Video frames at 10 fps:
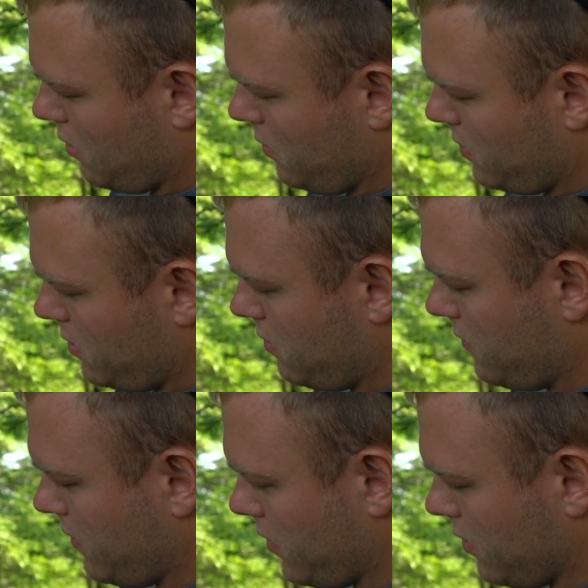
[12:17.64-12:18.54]
Oops,
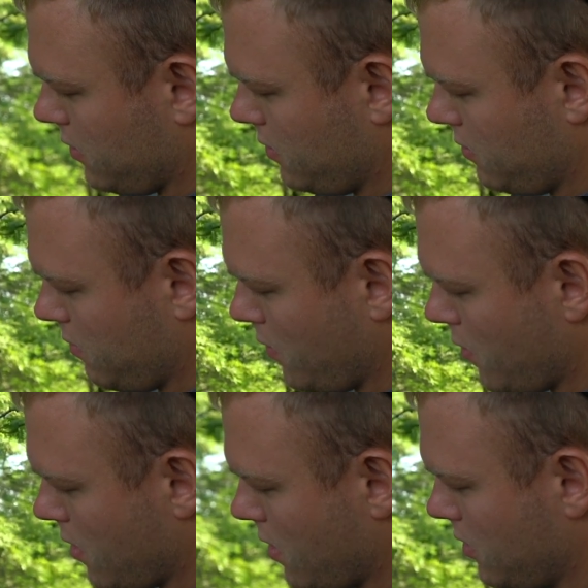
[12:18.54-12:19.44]
full,
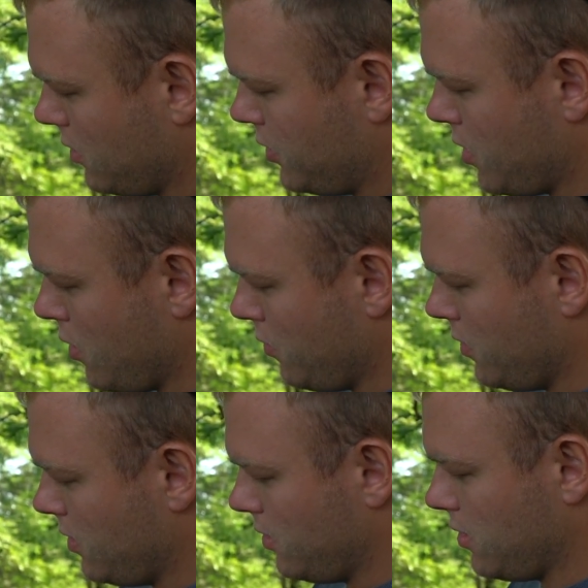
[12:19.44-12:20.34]
more,
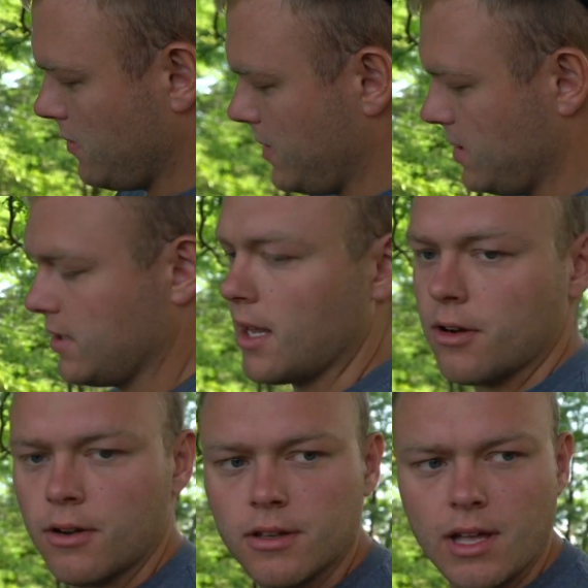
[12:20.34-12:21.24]
zone, can be
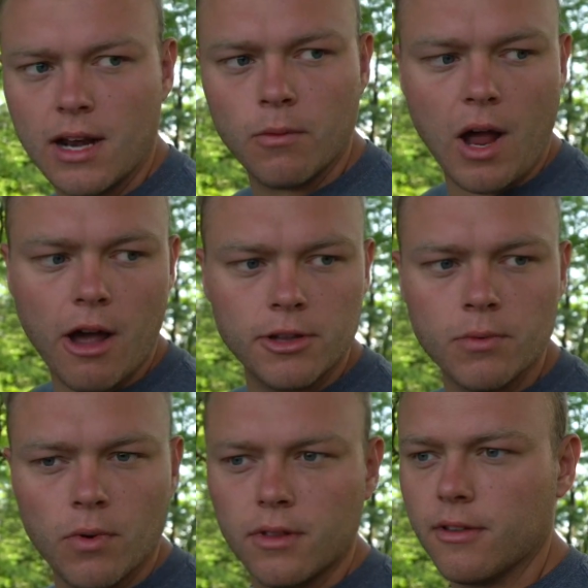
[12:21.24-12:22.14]
centered, kind of how
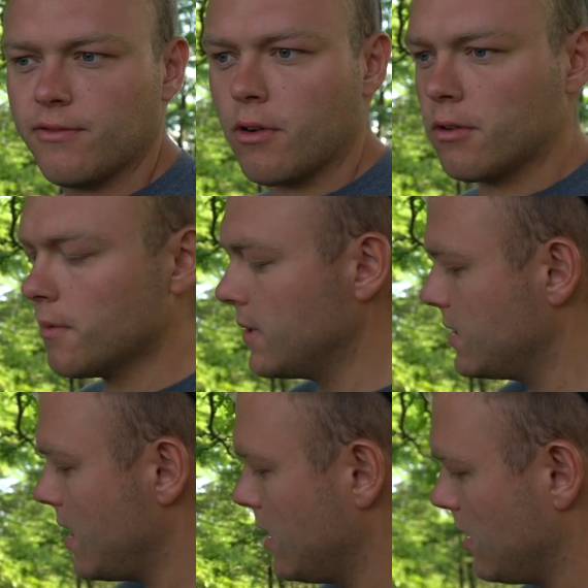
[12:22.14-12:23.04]
you want the photo to be
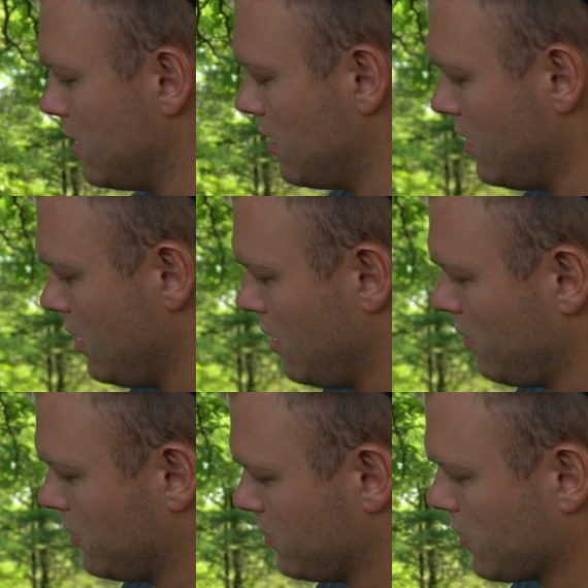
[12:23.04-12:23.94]
taken,
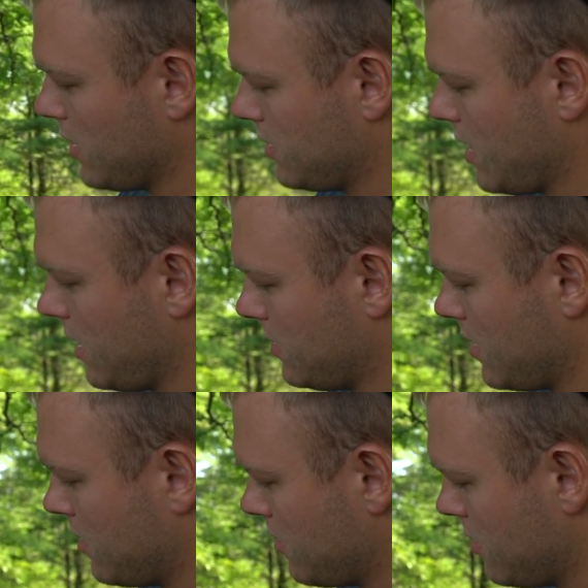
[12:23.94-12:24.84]
which we're gonna stay at
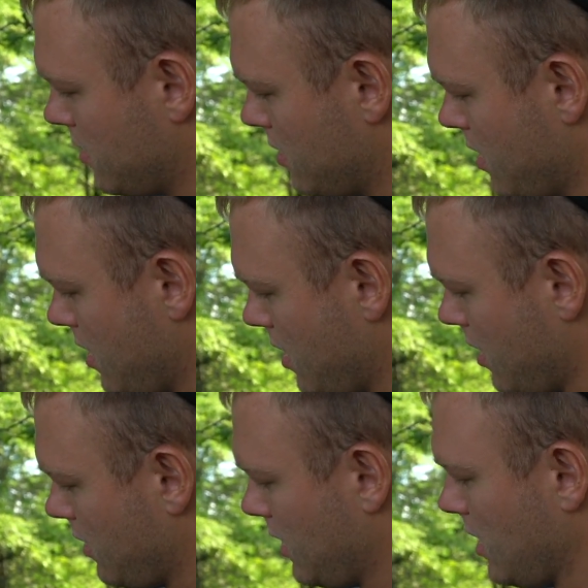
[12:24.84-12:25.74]
centered.
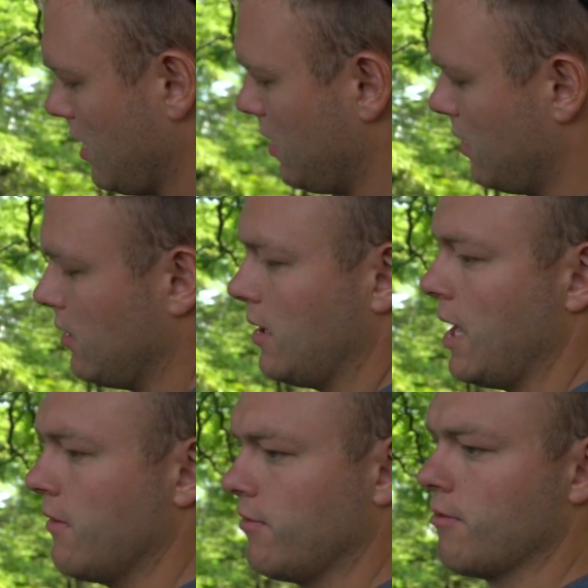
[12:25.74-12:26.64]
The,
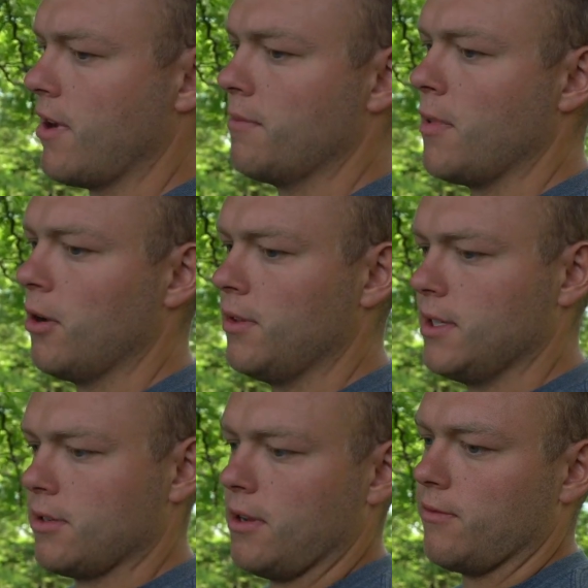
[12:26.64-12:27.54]
the infrared mode,
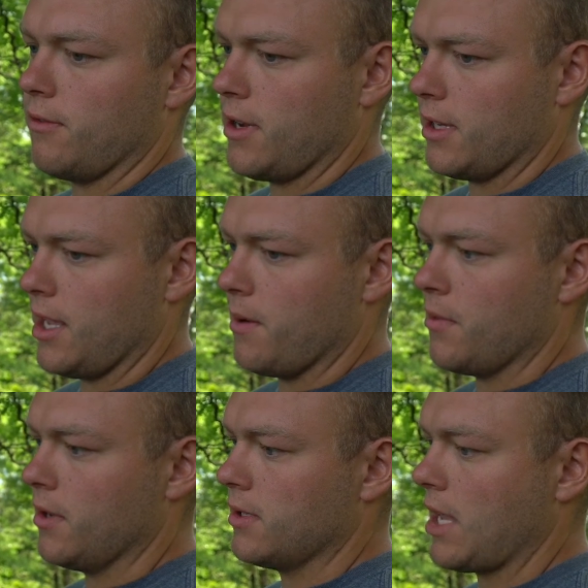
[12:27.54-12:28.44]
these are infrared
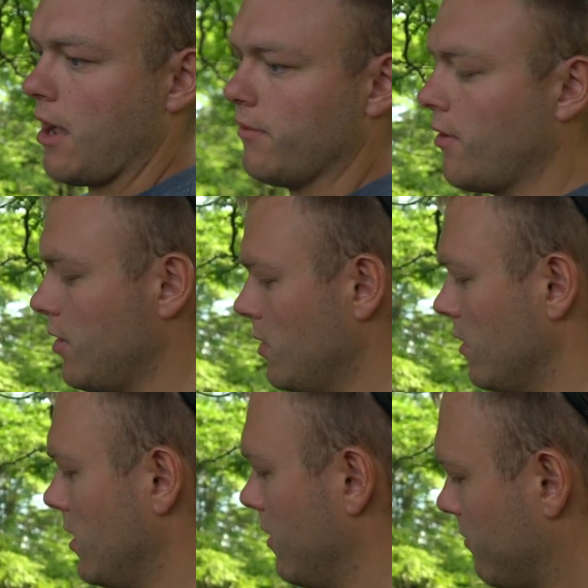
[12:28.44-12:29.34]
cameras. How far do you
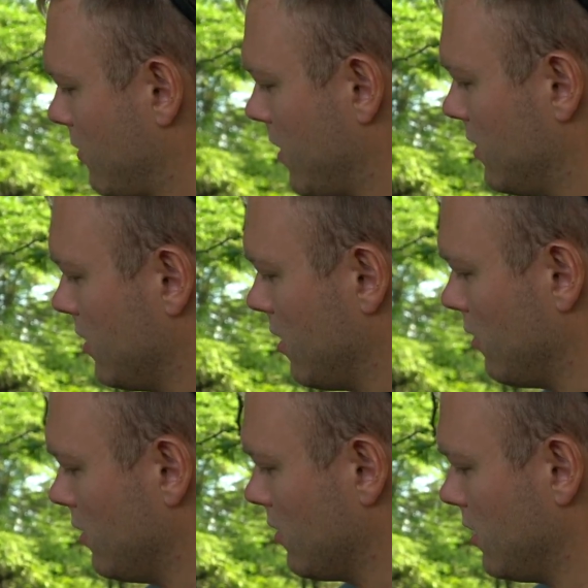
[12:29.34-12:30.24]
want the infrared to
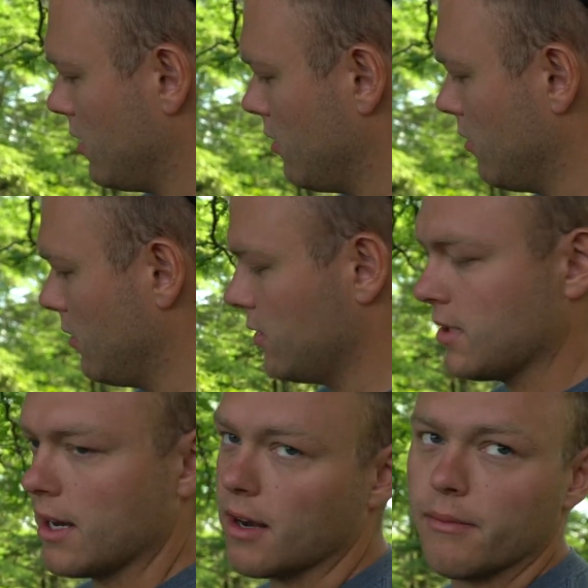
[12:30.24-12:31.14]
go? You could do
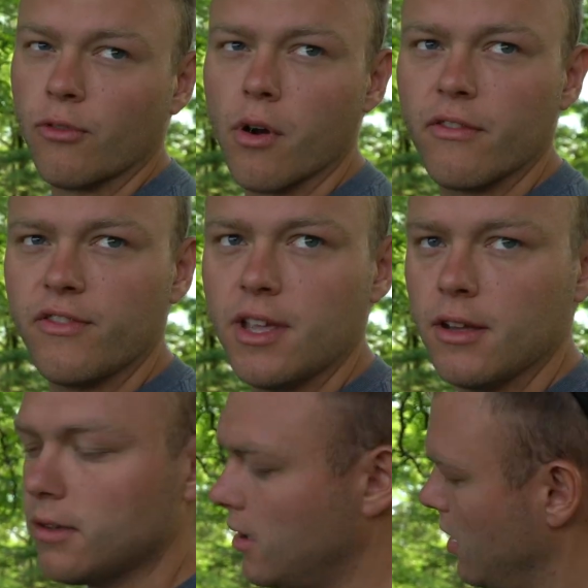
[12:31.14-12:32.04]
set it up for a
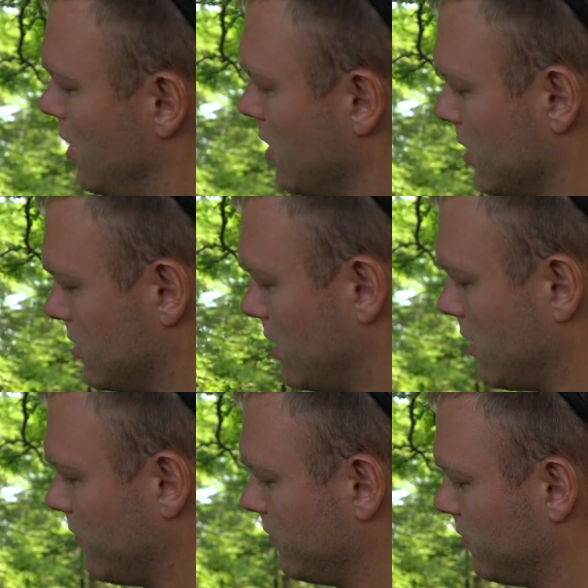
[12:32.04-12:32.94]
field, you could set
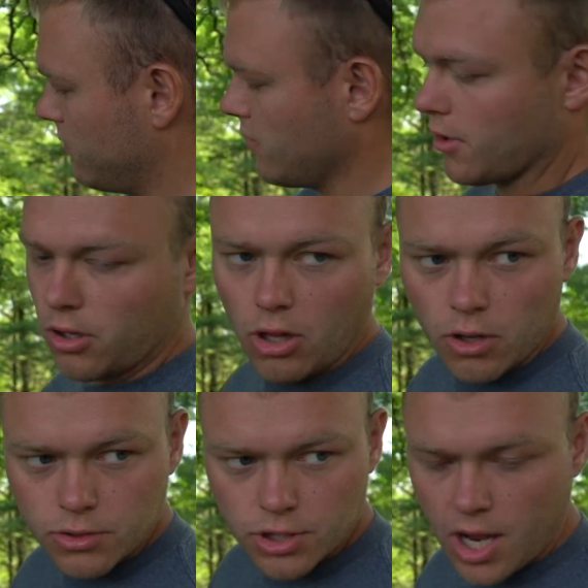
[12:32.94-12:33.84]
it up for
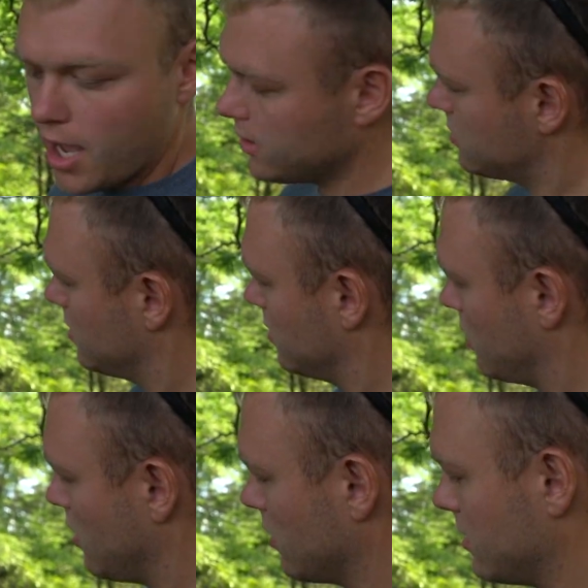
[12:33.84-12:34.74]
close shots,
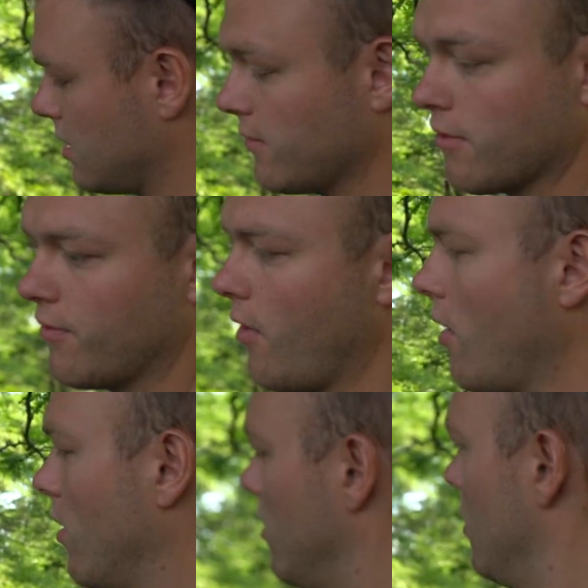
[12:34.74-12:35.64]
you could set it for
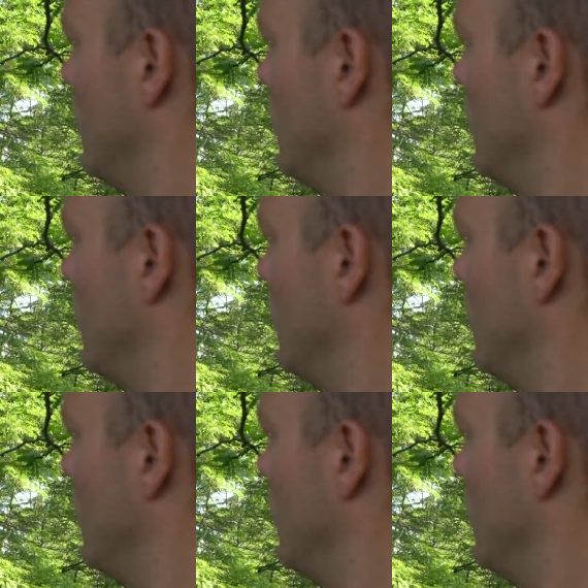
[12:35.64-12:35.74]
far.